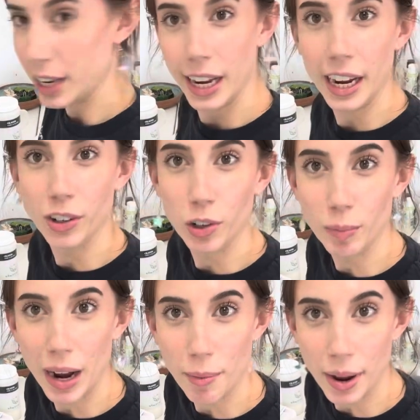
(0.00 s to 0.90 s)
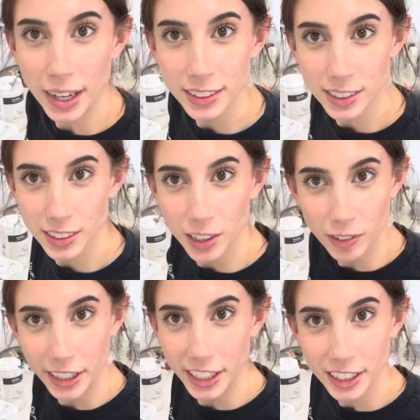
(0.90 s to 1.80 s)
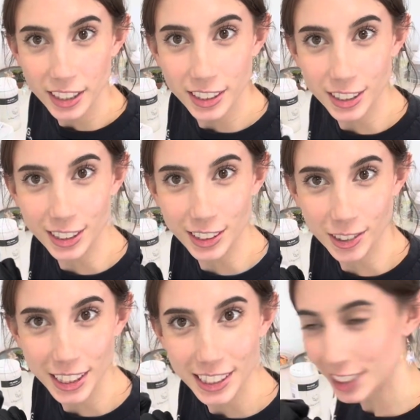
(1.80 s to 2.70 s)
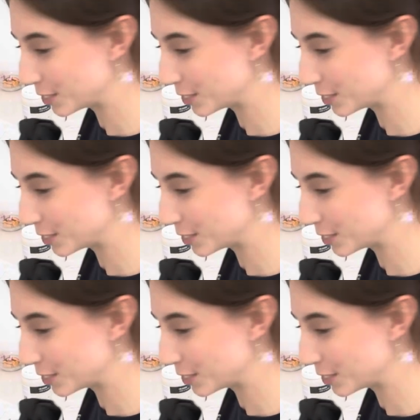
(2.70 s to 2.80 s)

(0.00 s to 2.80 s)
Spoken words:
ignore my mess over here, just ignore it.